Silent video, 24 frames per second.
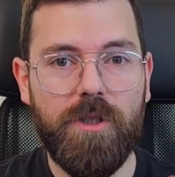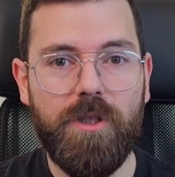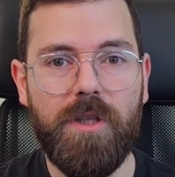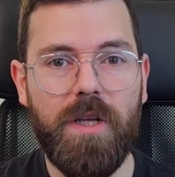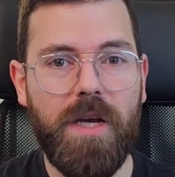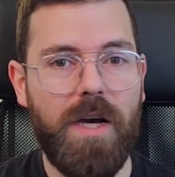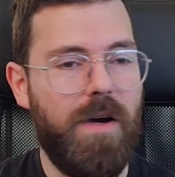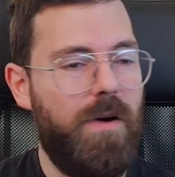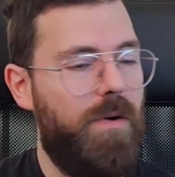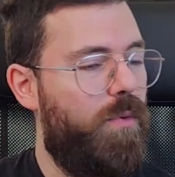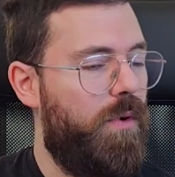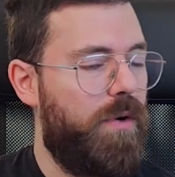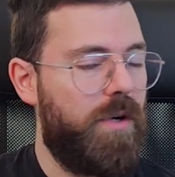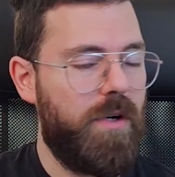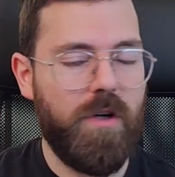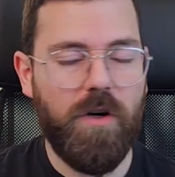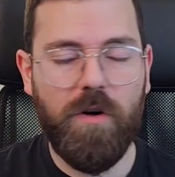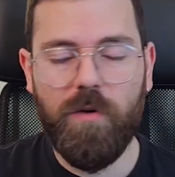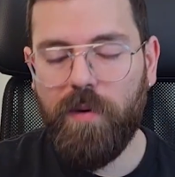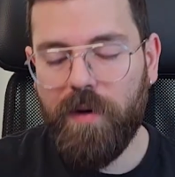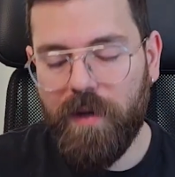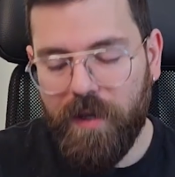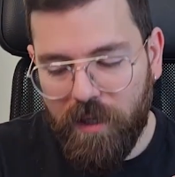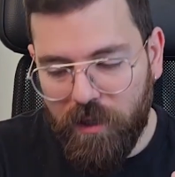Now we're
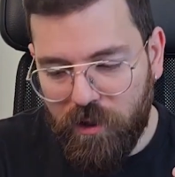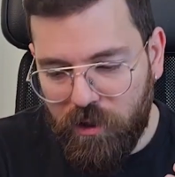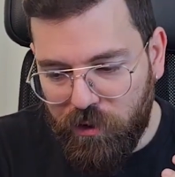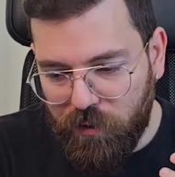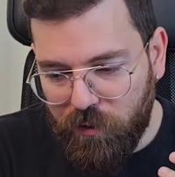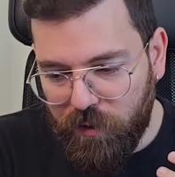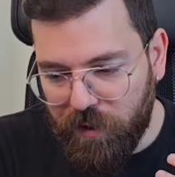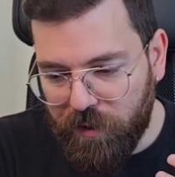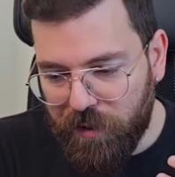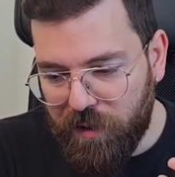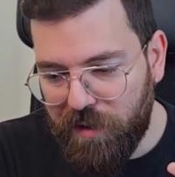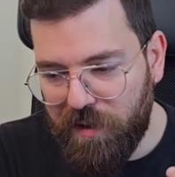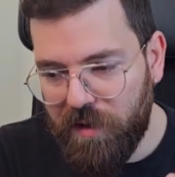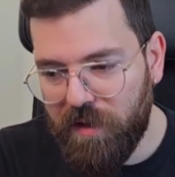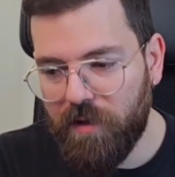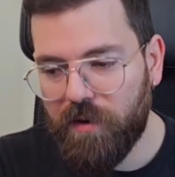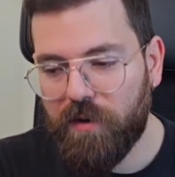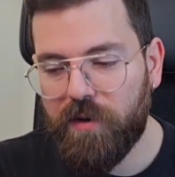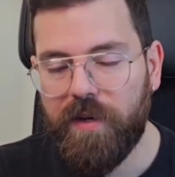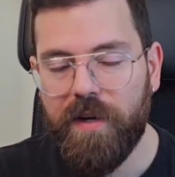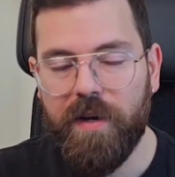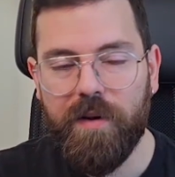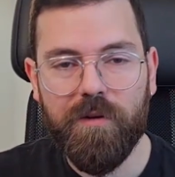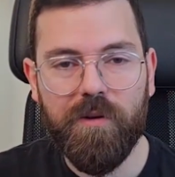going into the
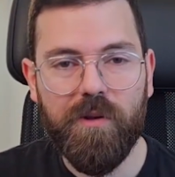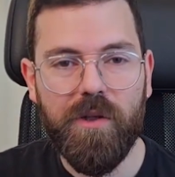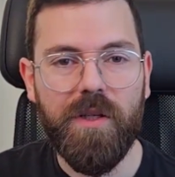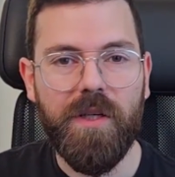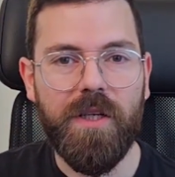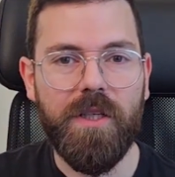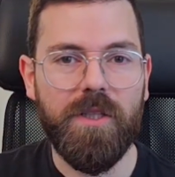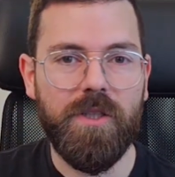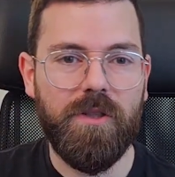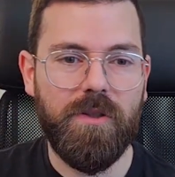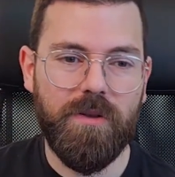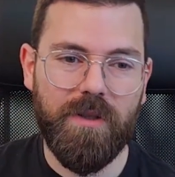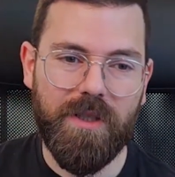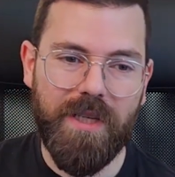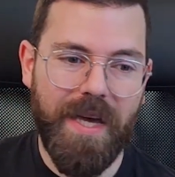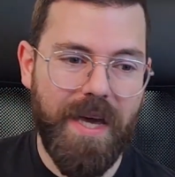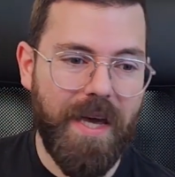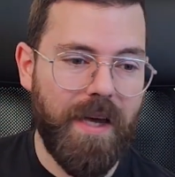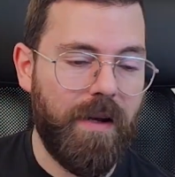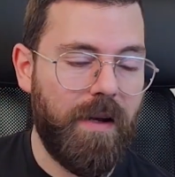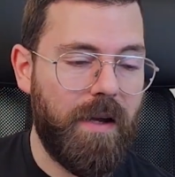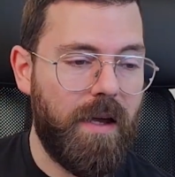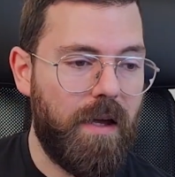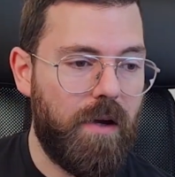theory of things, so
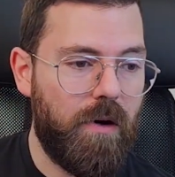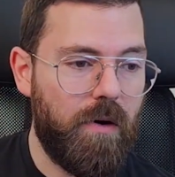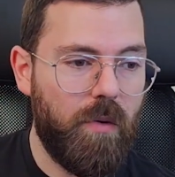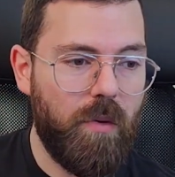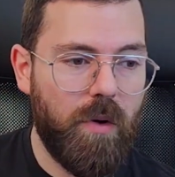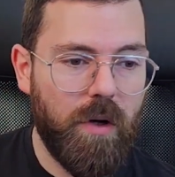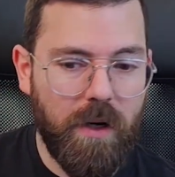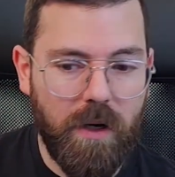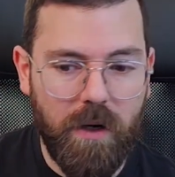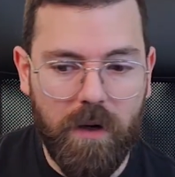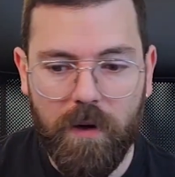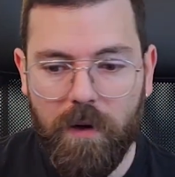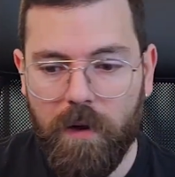again, I don't want to